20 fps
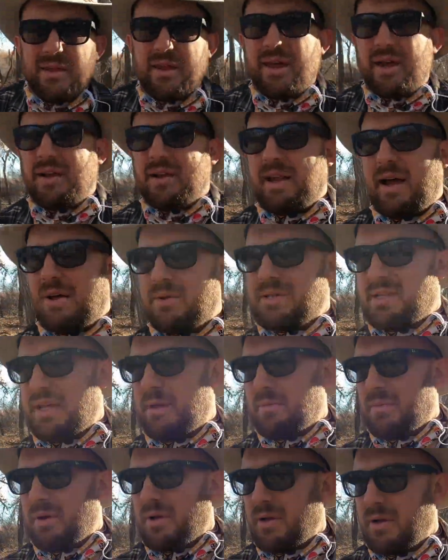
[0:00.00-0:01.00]
that allows
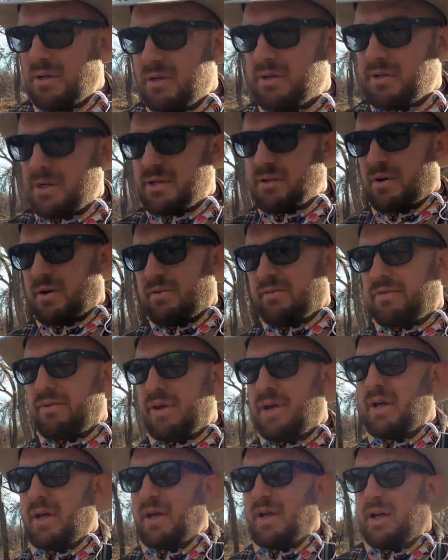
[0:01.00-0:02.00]
them to sort of
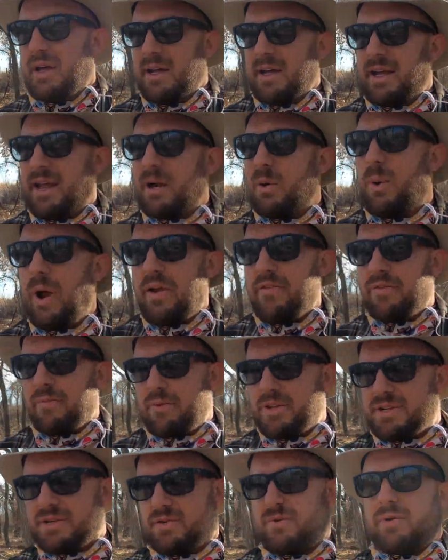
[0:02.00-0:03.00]
get away from
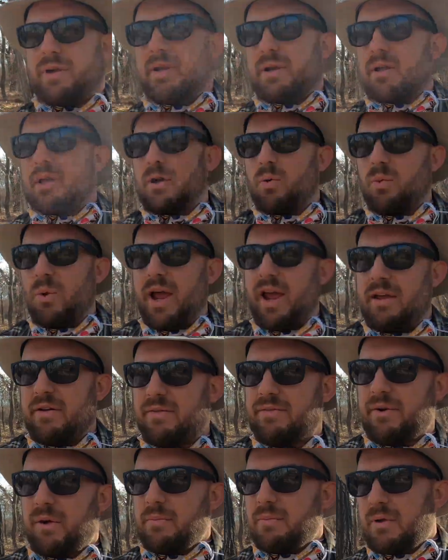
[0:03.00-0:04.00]
the screen, get away
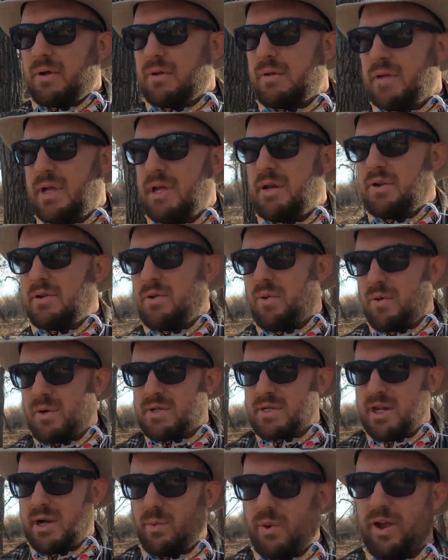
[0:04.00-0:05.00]
from the
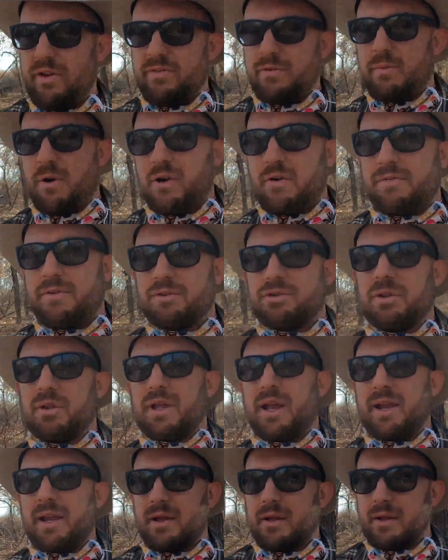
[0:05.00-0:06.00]
indoors, get away from artificial
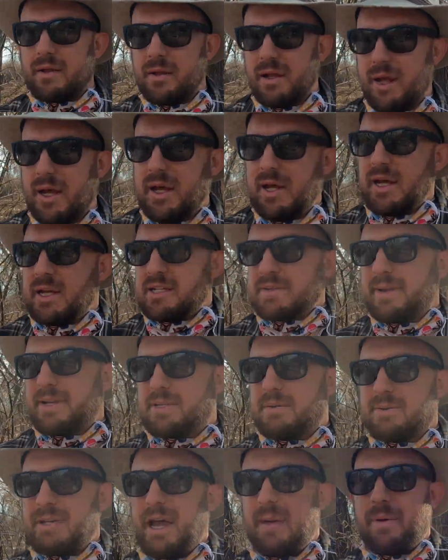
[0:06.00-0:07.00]
lighting, and spend
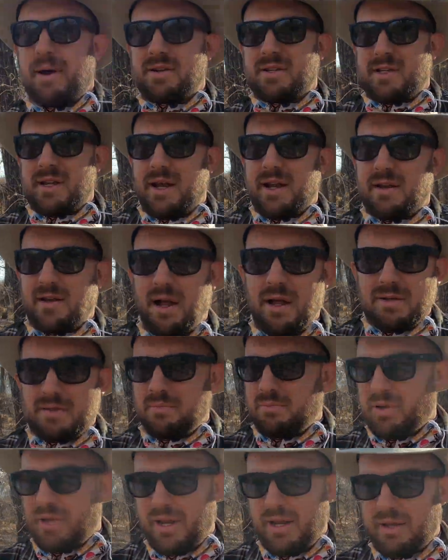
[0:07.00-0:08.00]
some time outside
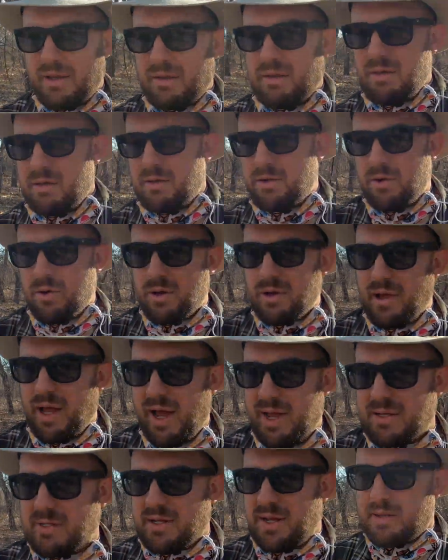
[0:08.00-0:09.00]
contemplating your
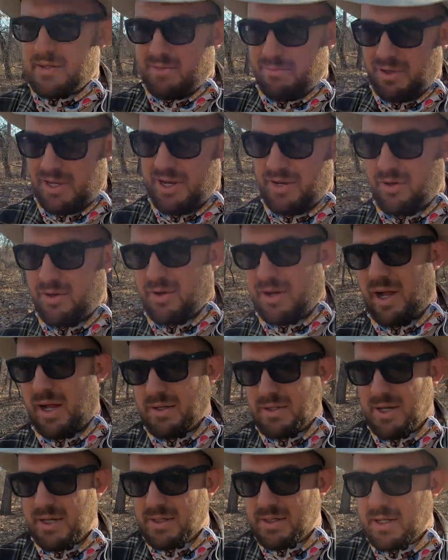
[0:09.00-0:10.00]
class, contemplating your
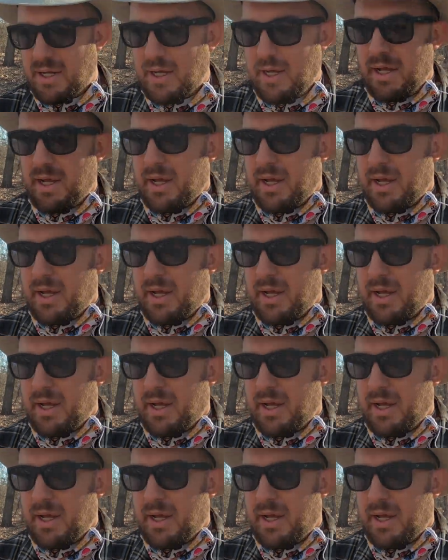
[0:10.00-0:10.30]
content.